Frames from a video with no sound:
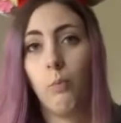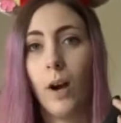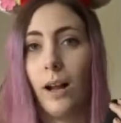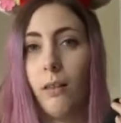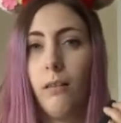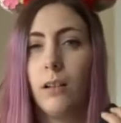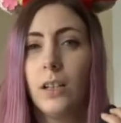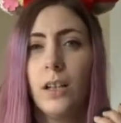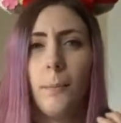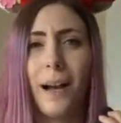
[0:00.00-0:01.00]
well
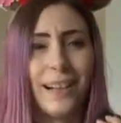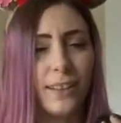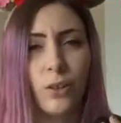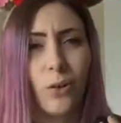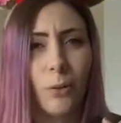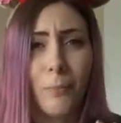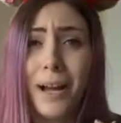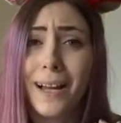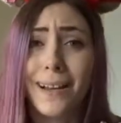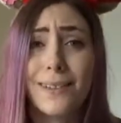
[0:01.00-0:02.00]
padded on the
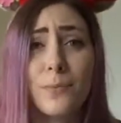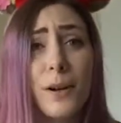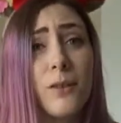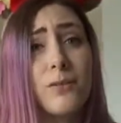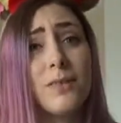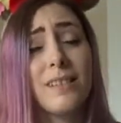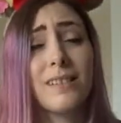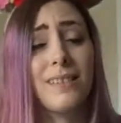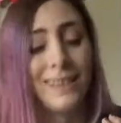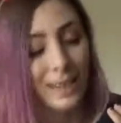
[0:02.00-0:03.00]
back as well, so it
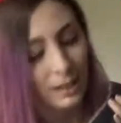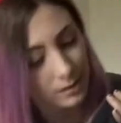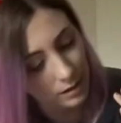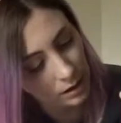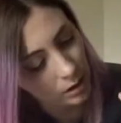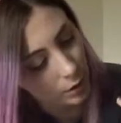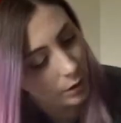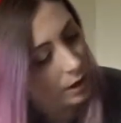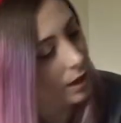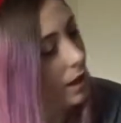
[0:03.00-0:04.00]
doesn't dig into you.
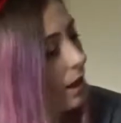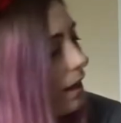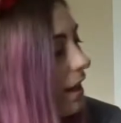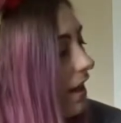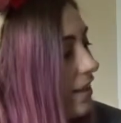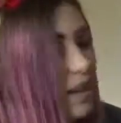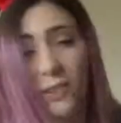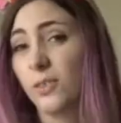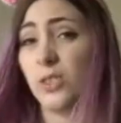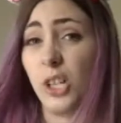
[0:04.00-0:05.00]
And yeah,
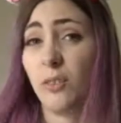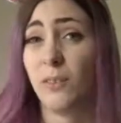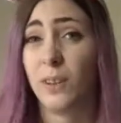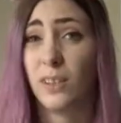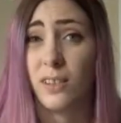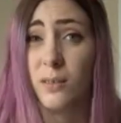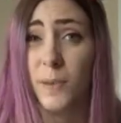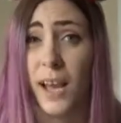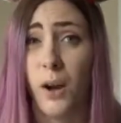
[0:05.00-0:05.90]
I just genuinely found this to be